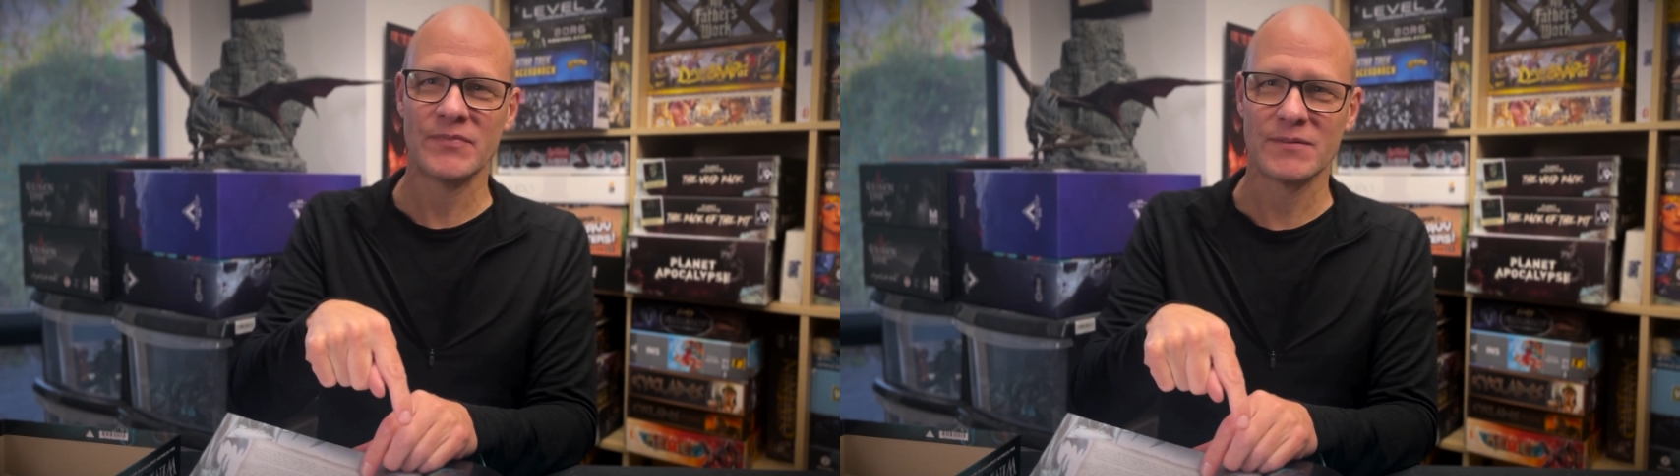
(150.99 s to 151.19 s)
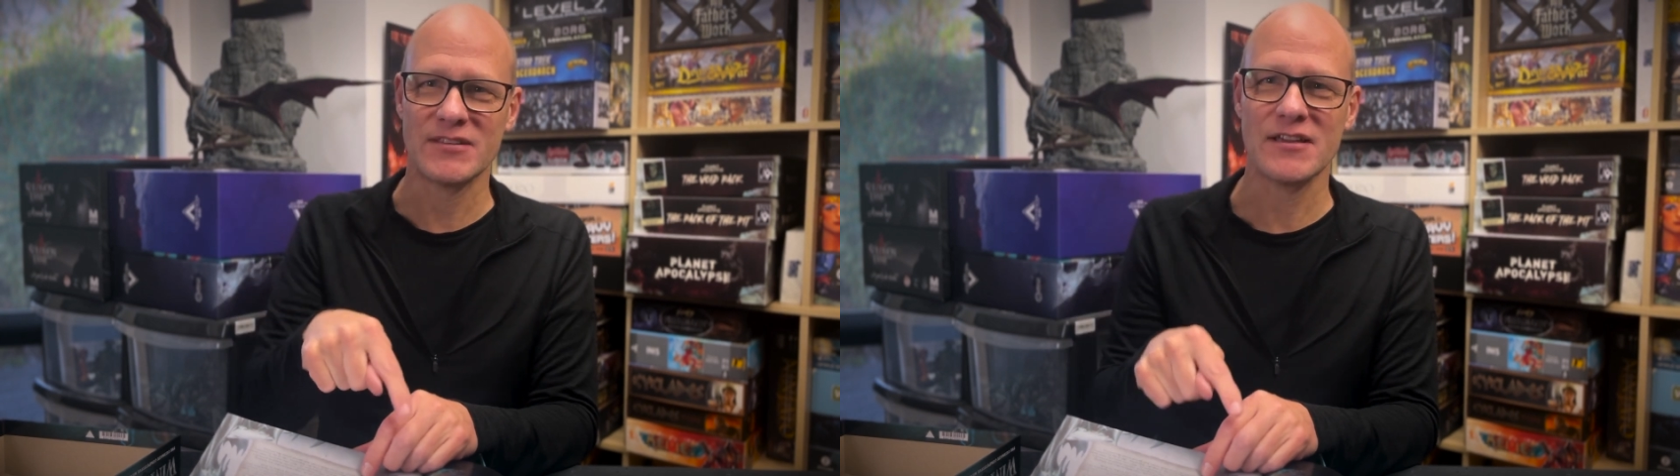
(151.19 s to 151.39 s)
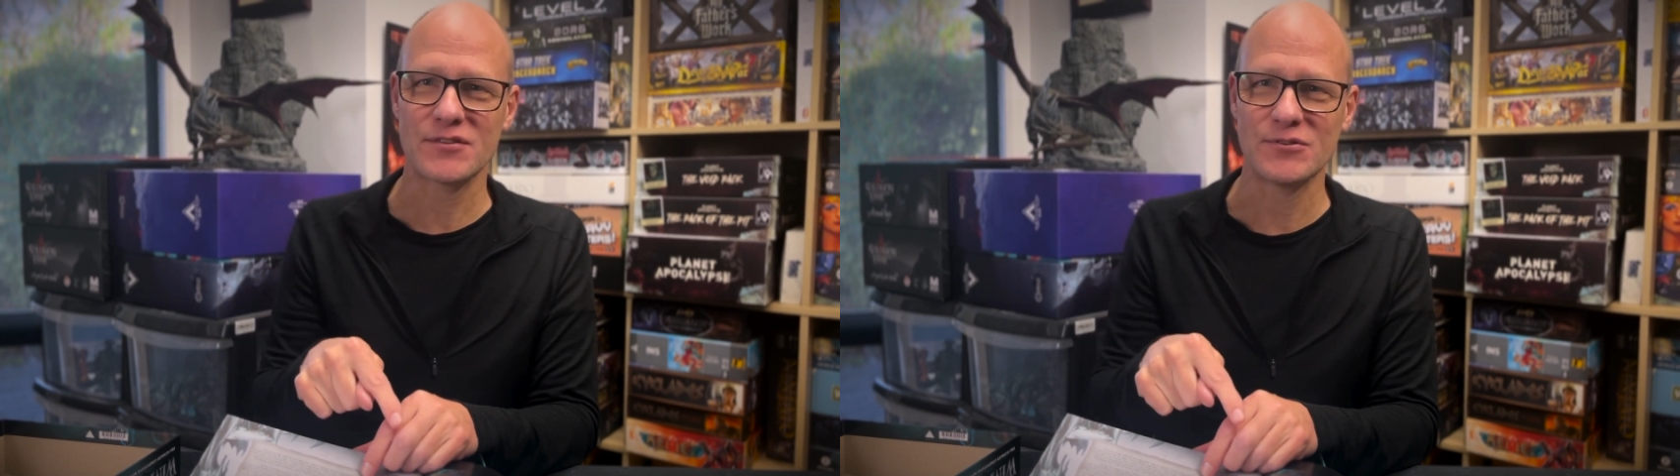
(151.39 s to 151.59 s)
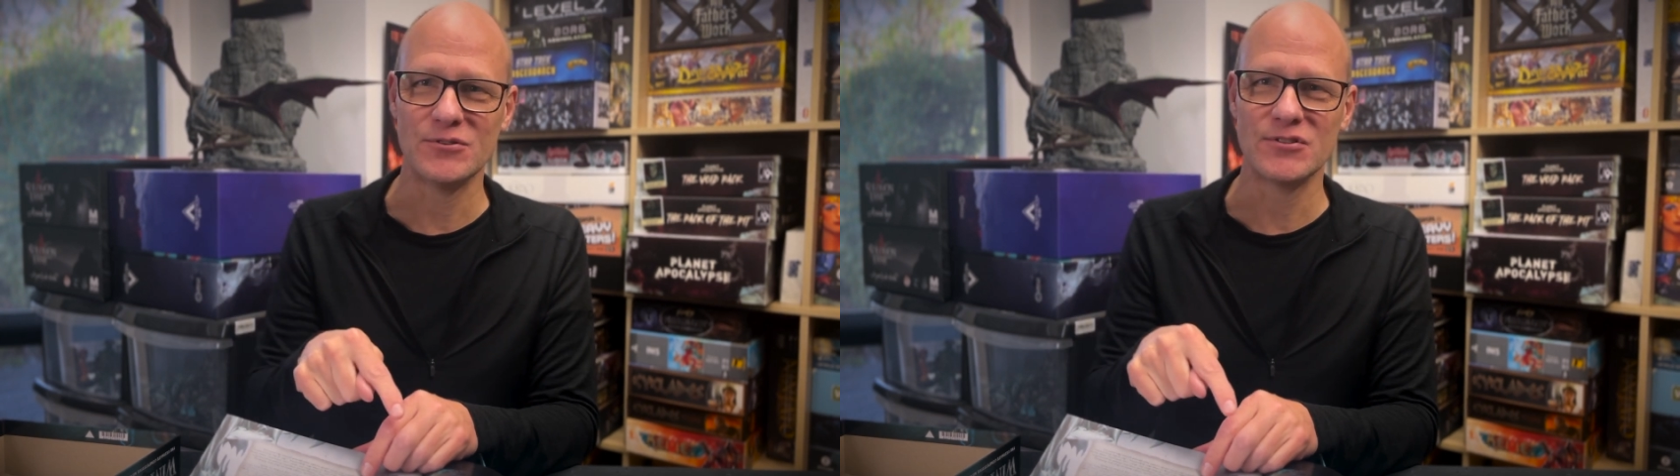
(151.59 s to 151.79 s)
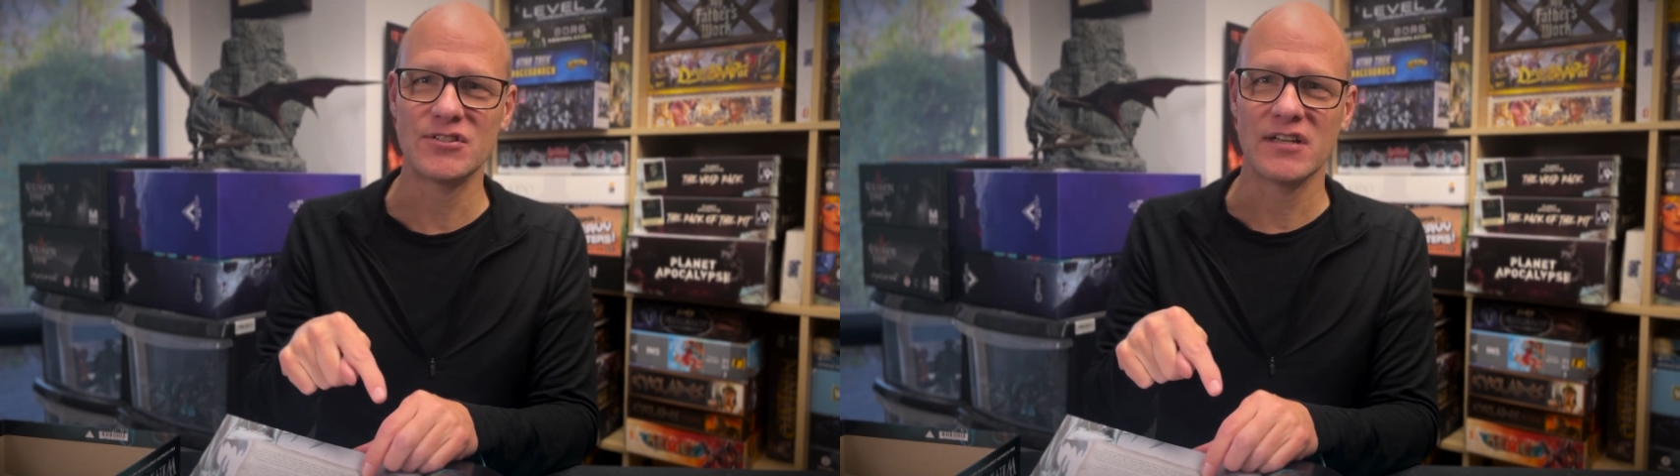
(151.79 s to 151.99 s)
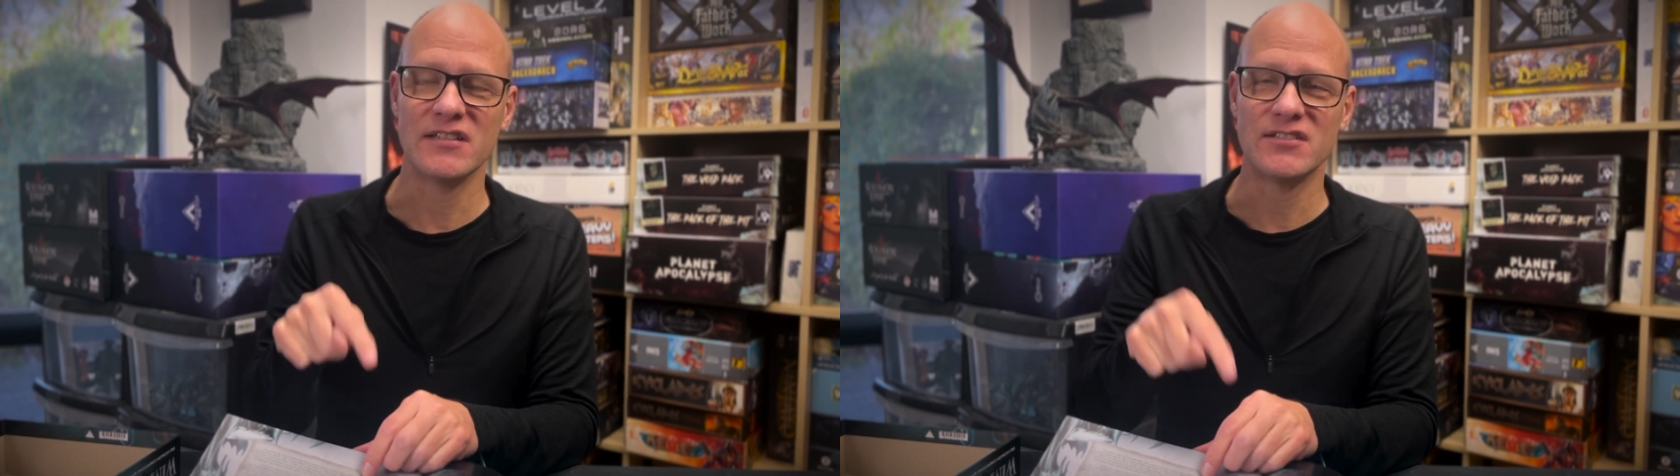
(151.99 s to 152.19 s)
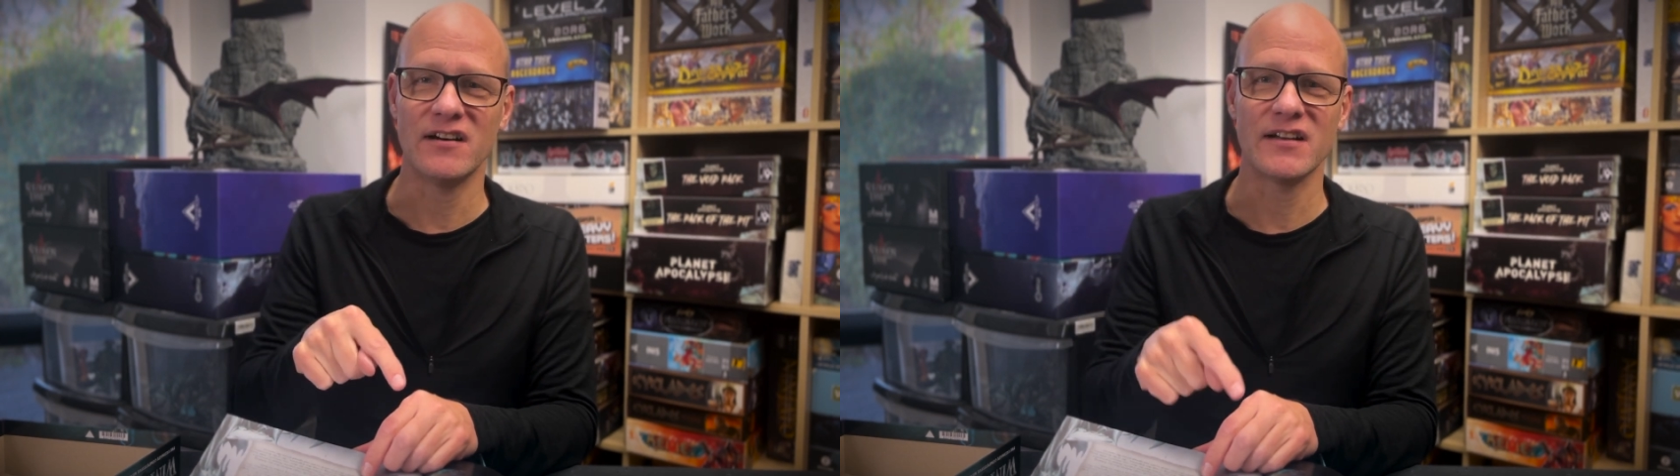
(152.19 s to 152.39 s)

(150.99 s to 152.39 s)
Death Gorge and died.